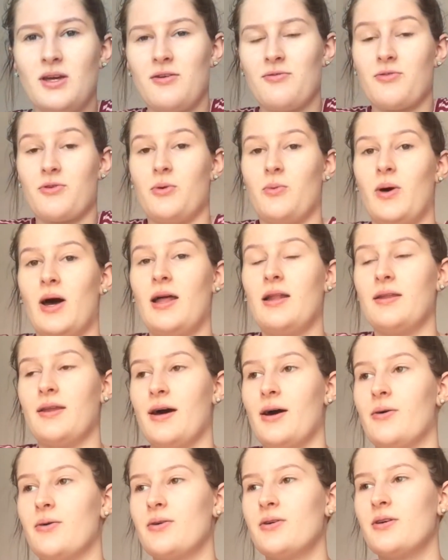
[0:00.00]
for a while
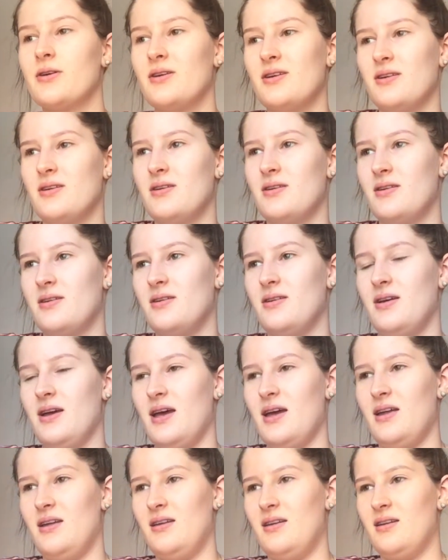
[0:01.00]
now,
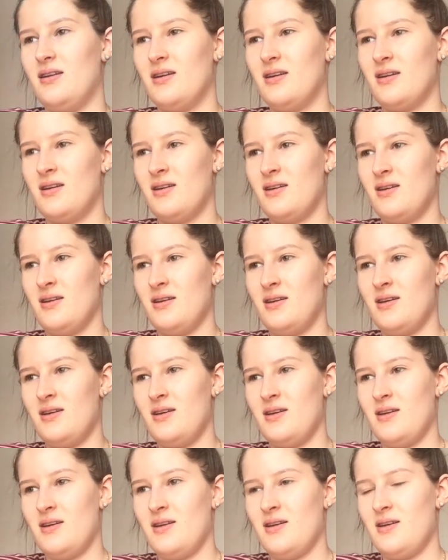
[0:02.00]
and
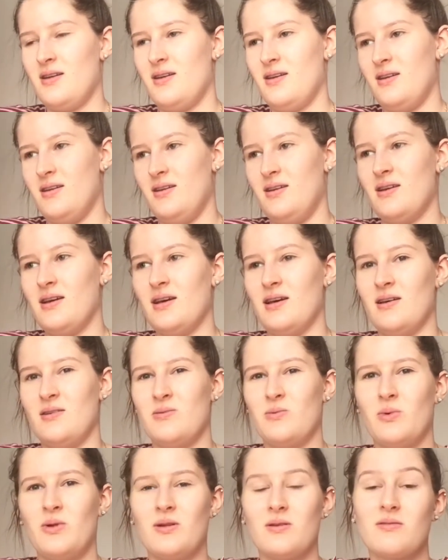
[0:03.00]
Yeah,
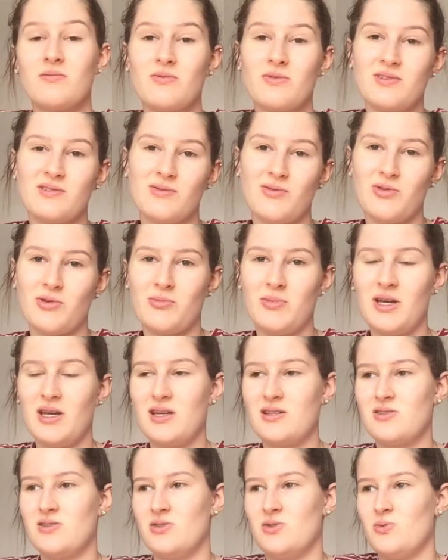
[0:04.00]
well, for me
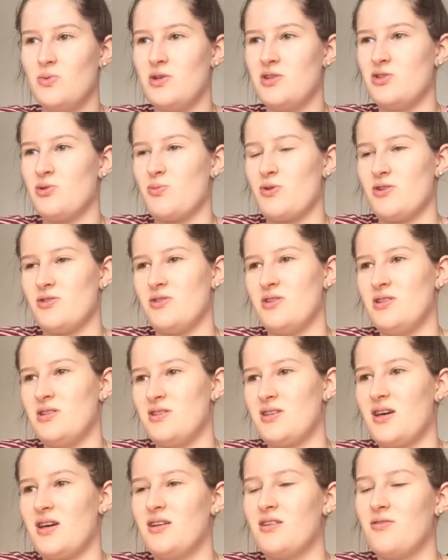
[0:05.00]
as a Swedish person, it's
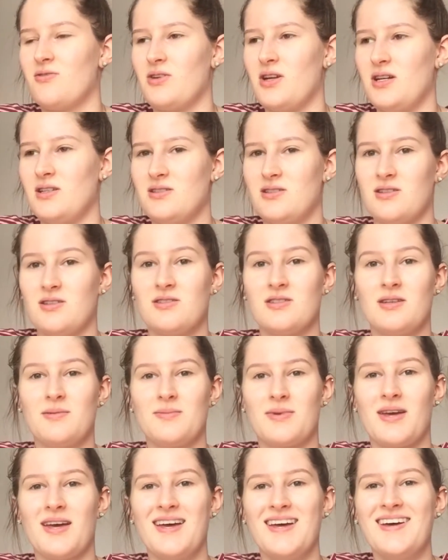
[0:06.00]
kind of nice because I'm,
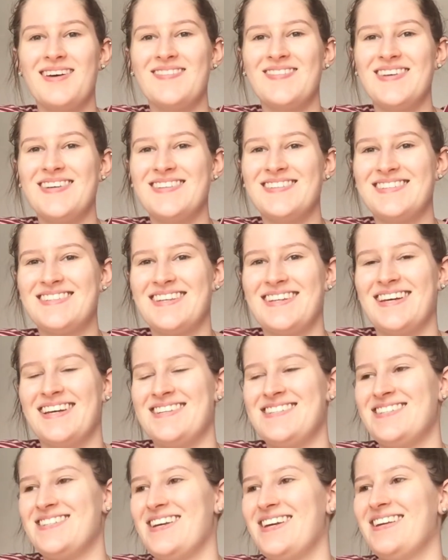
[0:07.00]
I'm used to that
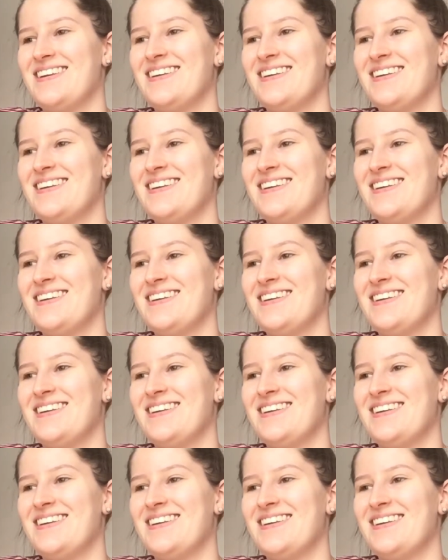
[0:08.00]
shit.